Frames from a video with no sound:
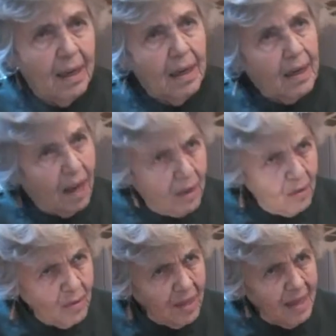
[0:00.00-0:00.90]
Not
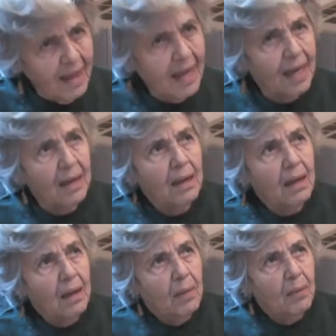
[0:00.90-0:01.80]
only that,
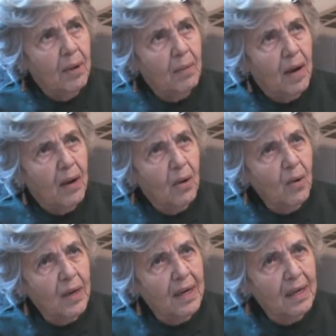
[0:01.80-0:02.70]
but my
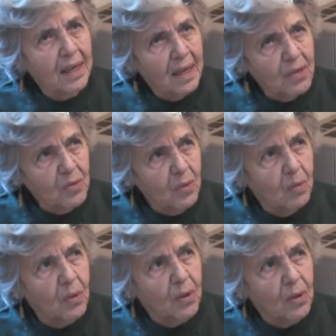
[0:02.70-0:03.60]
whole intellectual
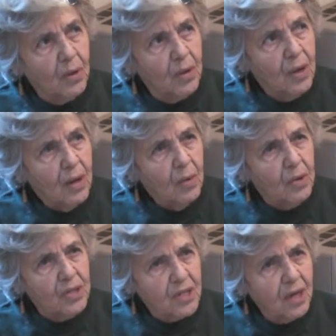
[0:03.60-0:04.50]
world
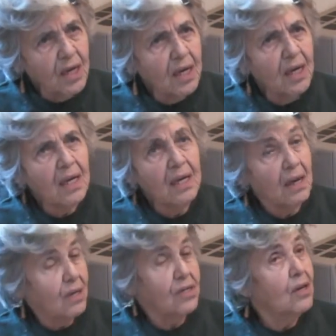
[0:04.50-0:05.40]
was
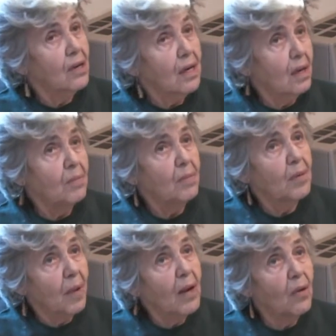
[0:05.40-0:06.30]

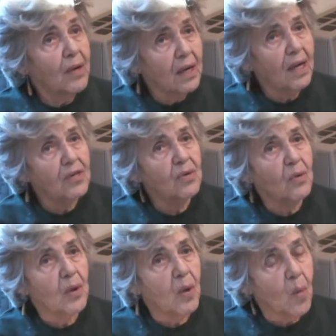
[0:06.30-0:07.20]
my whole intellectual
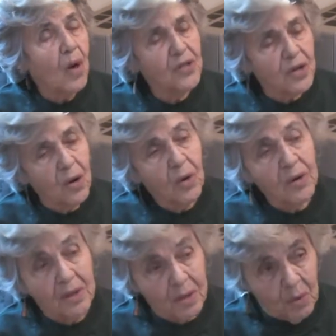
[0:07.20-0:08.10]
world was called
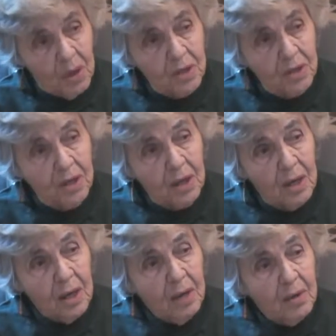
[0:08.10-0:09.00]
into question,
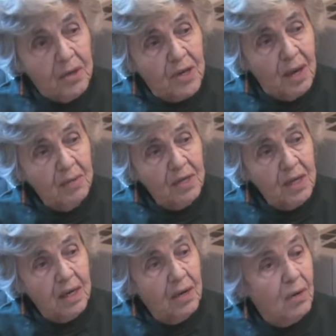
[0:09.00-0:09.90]
because I was
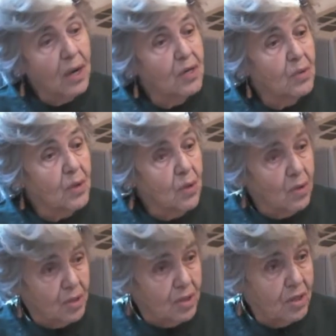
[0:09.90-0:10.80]
taking graduate
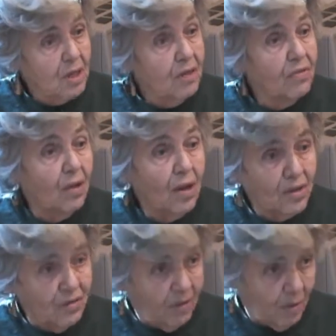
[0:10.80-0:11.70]
courses in the
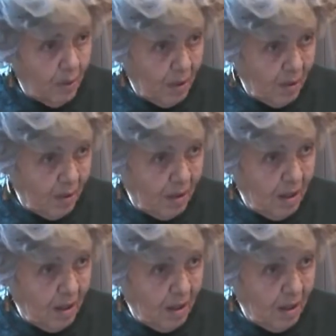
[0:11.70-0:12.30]
philosophy department